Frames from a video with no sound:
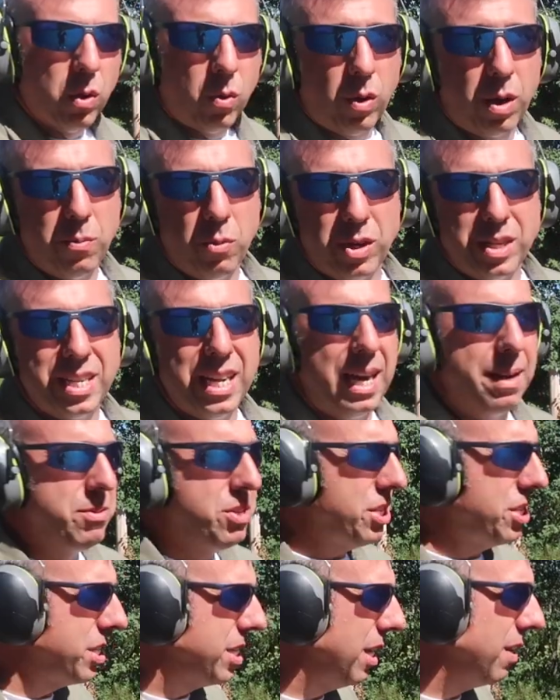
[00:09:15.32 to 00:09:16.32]
One more time,
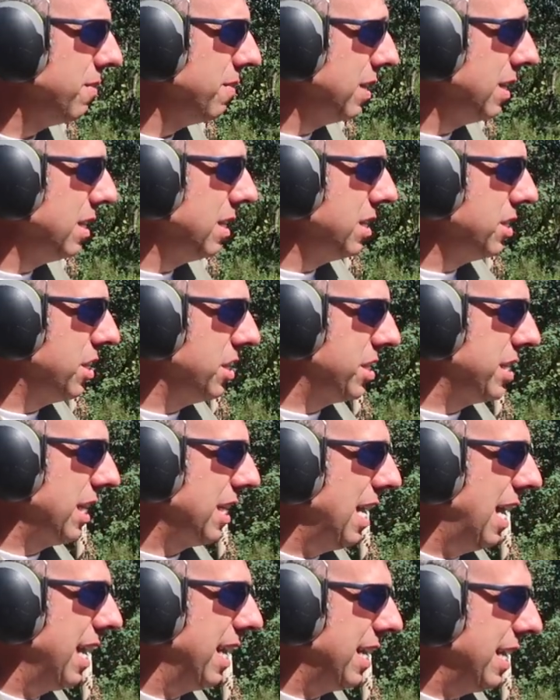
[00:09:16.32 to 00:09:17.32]
just to, just to
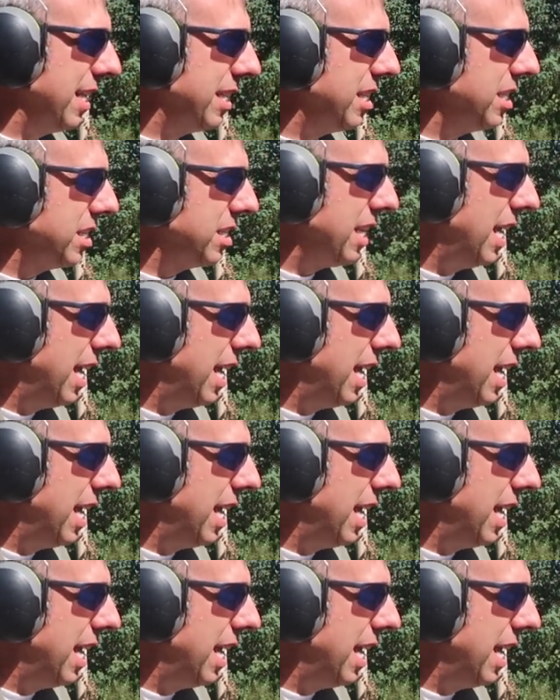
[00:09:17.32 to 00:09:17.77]
kind of get this